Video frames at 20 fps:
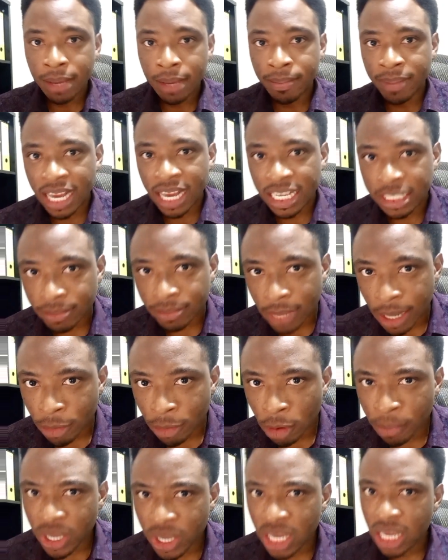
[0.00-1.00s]
It be like say my
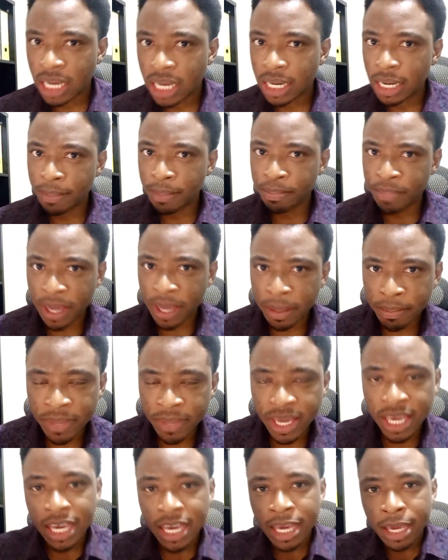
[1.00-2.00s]
body they pain
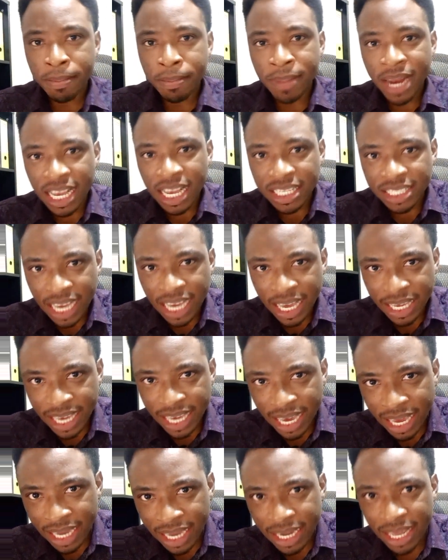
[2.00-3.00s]
me. It be like say I
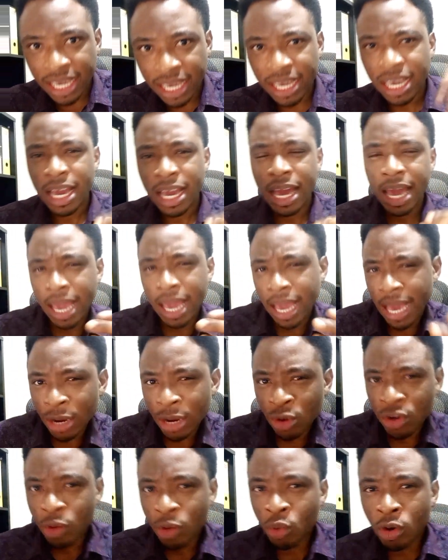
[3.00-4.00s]
get headache.
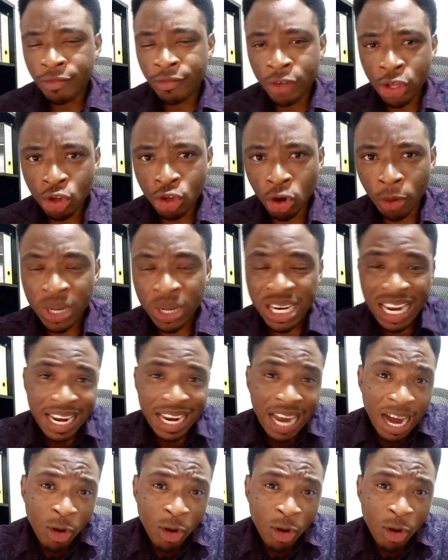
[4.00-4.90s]
I know they won't feature up. Now